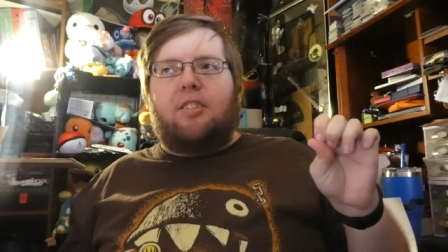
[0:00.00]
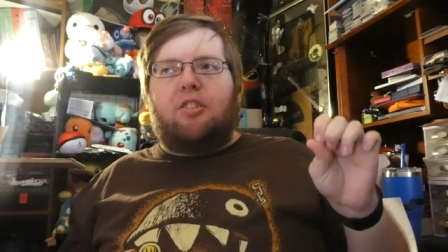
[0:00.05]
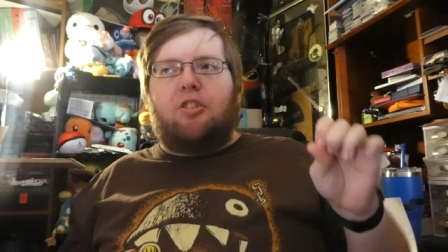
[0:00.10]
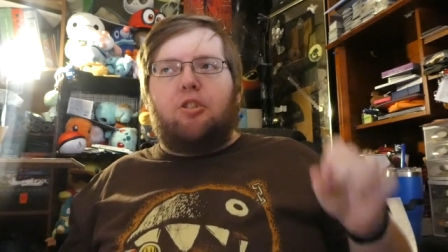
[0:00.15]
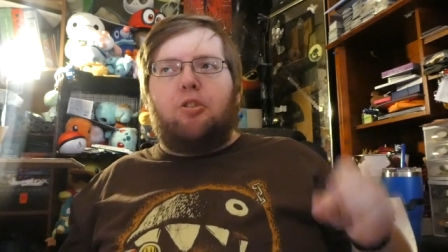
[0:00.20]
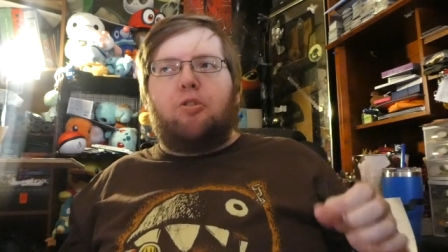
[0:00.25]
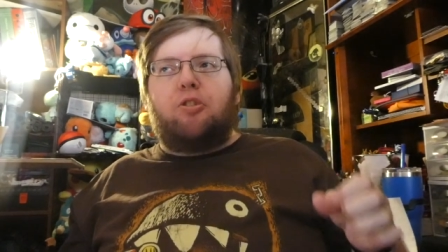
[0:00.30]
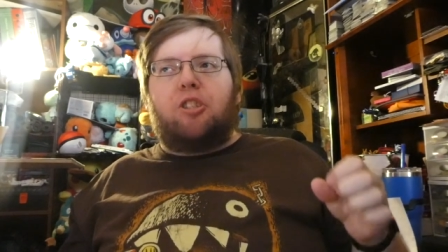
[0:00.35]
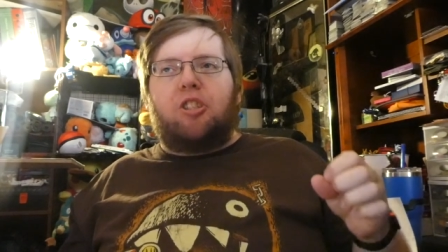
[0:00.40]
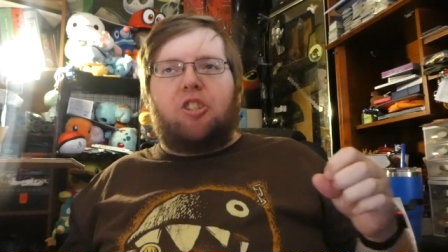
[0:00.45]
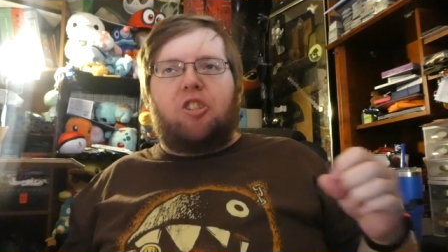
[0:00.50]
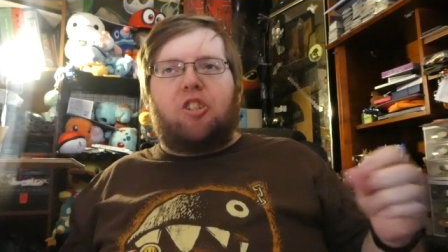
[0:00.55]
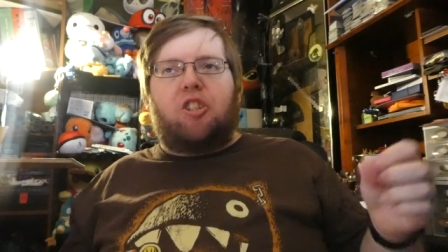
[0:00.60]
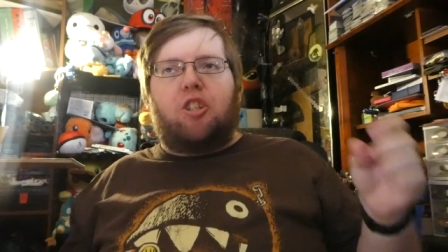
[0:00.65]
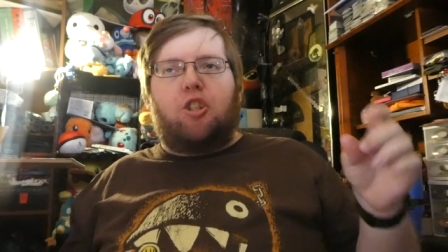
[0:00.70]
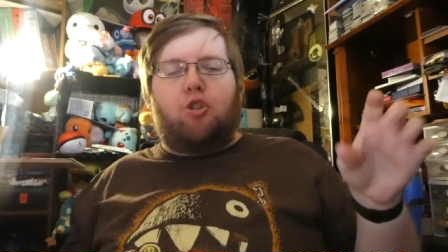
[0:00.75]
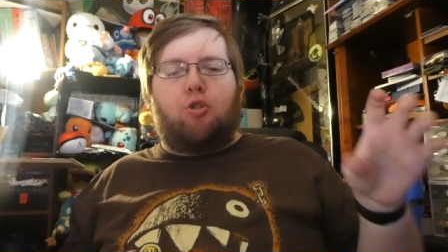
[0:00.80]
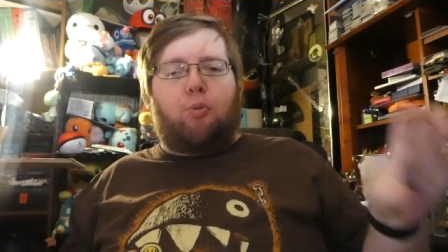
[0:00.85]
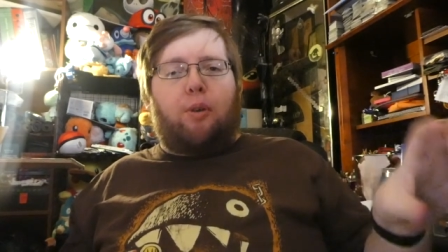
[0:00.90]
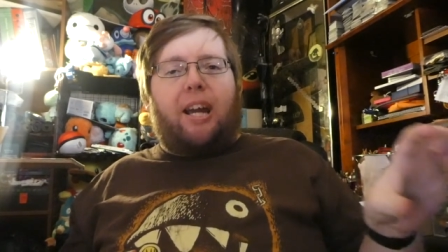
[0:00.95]
uses
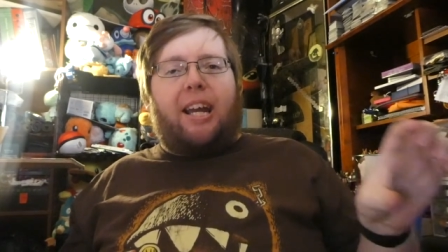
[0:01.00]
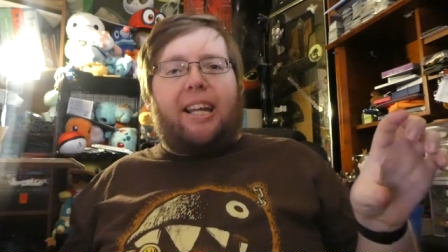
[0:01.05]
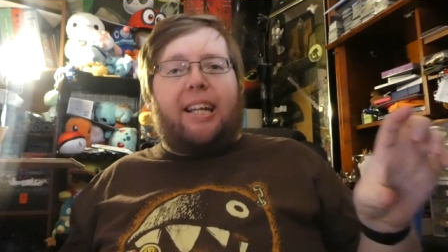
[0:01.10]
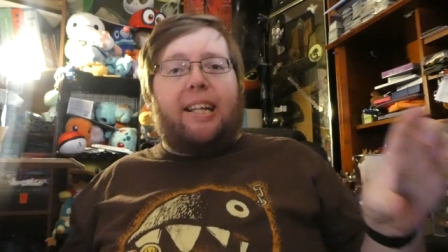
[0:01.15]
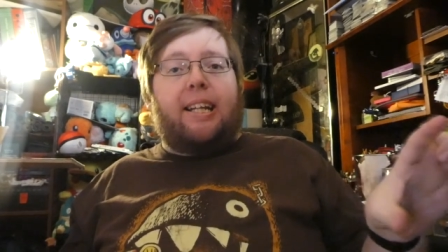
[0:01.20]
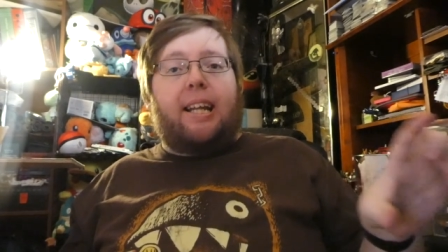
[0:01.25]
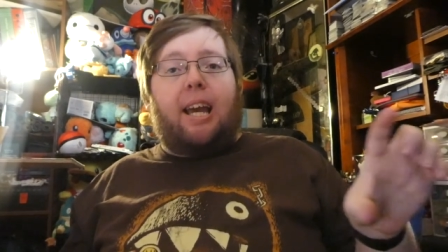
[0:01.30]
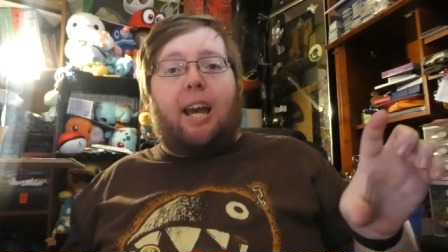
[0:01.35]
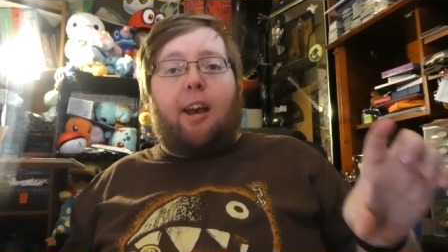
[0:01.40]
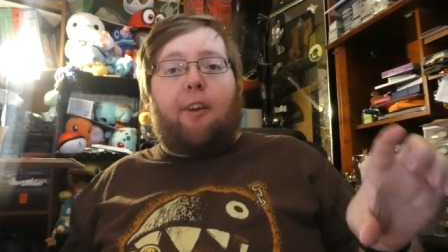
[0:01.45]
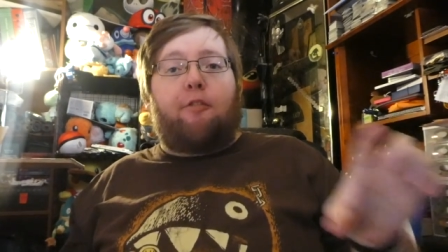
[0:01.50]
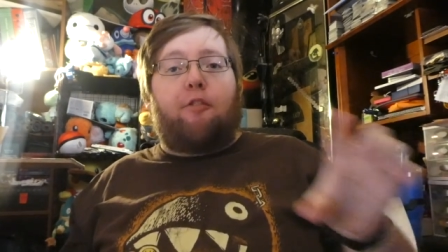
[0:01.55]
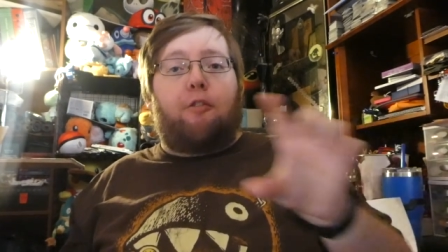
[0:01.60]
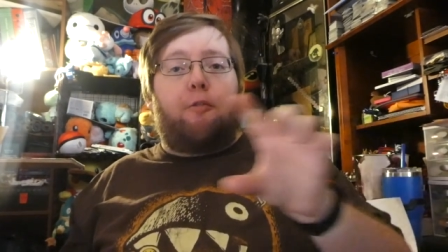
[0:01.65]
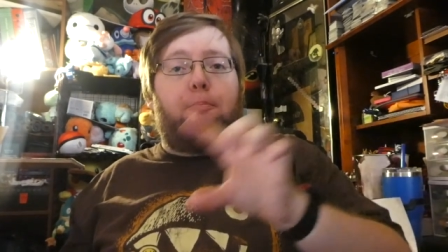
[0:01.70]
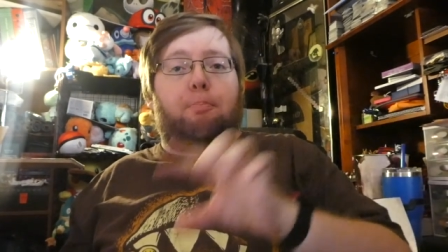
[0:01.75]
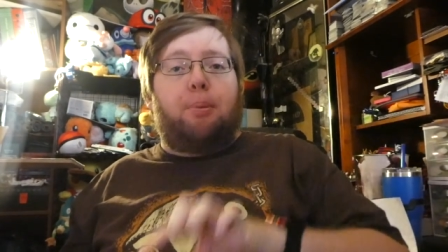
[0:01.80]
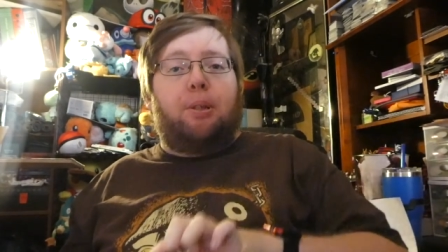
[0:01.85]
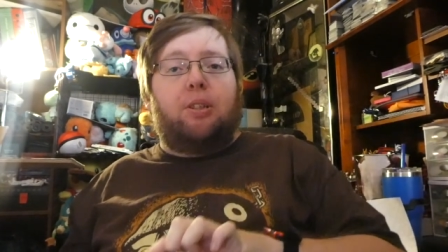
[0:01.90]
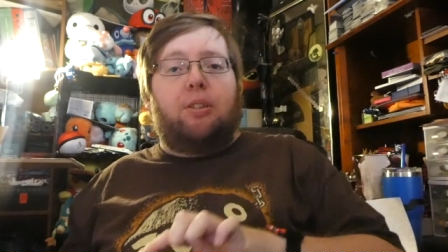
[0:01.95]
the dragon half
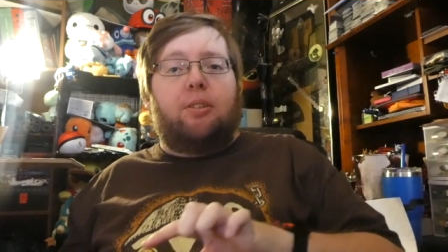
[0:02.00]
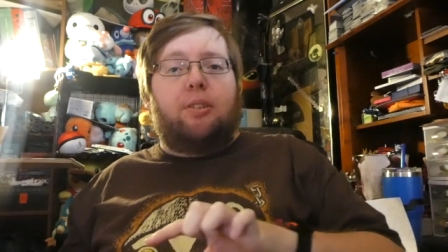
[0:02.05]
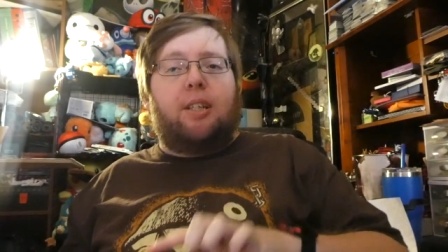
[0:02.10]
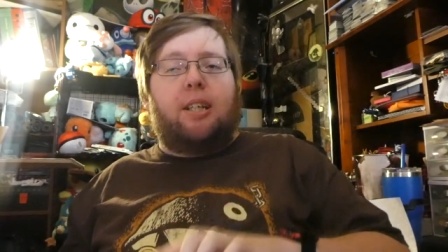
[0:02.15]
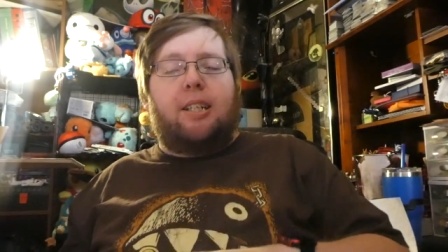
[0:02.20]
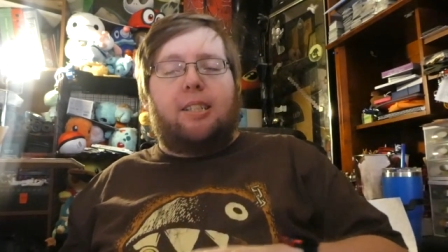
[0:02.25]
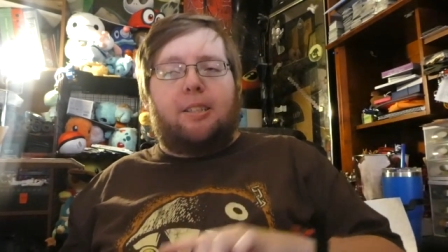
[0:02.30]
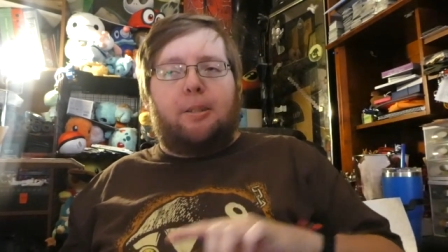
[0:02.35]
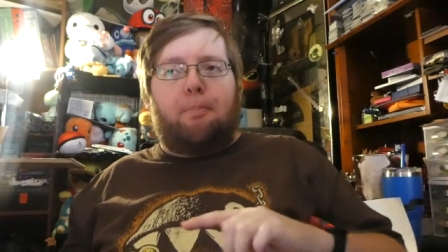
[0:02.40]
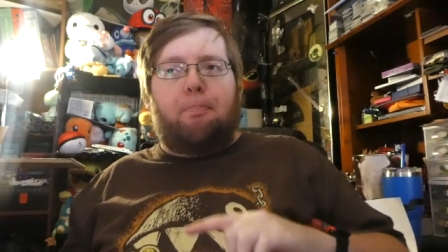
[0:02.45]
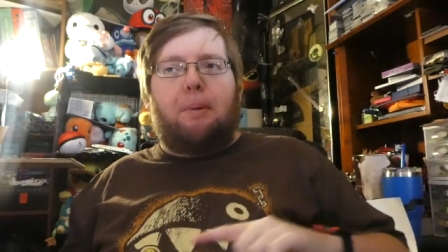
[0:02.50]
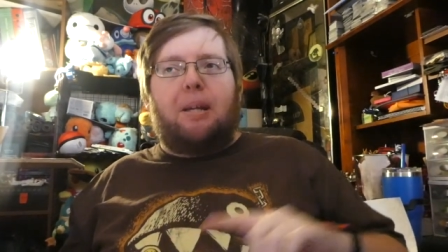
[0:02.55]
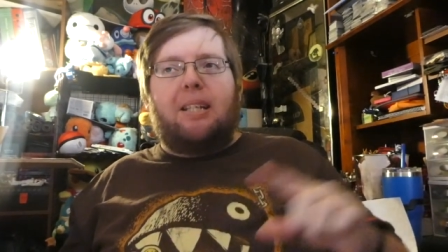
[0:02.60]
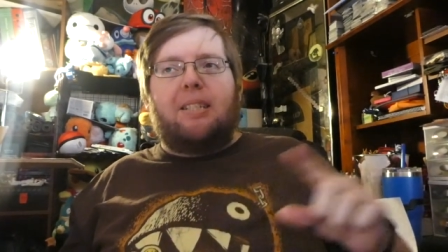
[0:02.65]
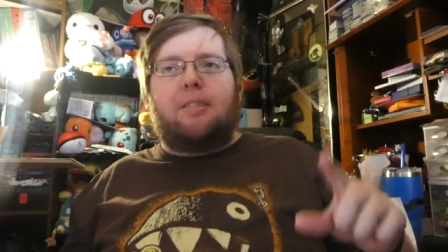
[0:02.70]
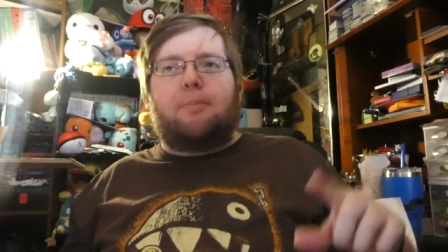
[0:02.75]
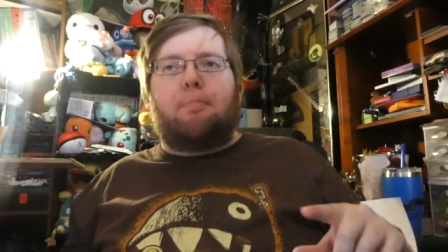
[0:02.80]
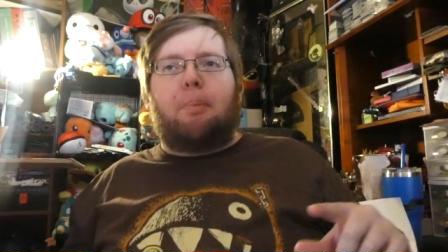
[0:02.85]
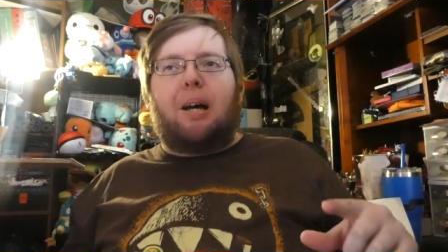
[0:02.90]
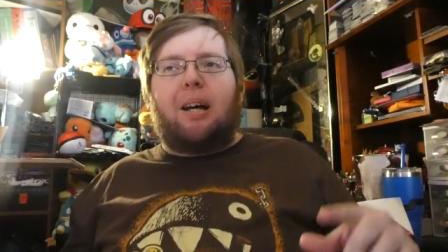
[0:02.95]
of Build as a
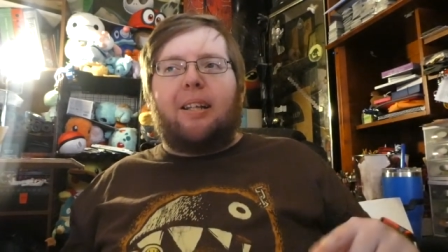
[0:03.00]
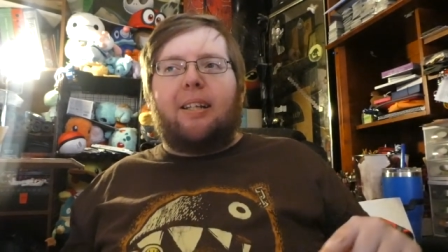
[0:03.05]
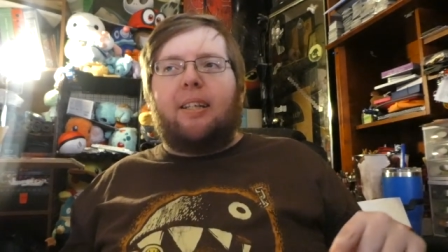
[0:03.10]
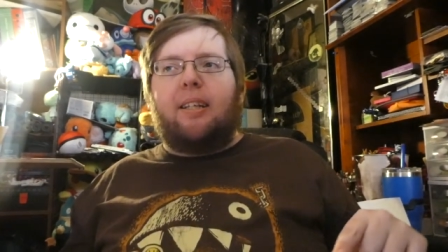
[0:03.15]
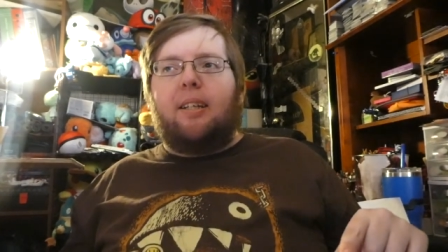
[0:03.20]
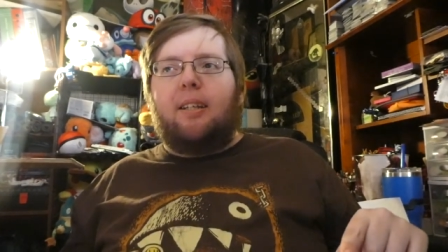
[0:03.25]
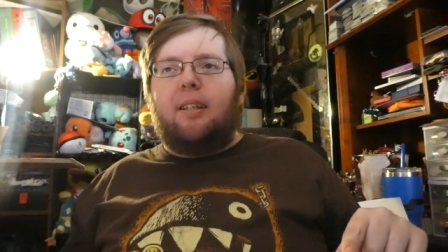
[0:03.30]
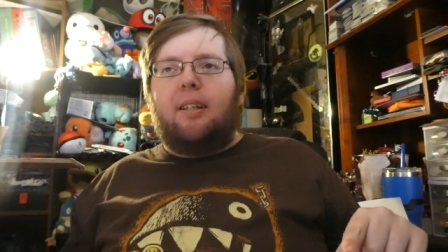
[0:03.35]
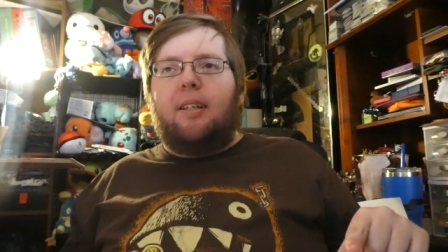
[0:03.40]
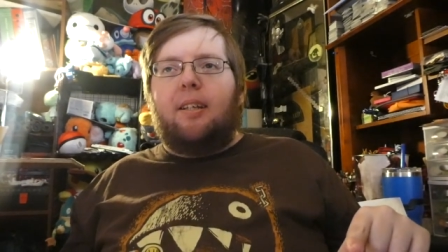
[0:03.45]
base body.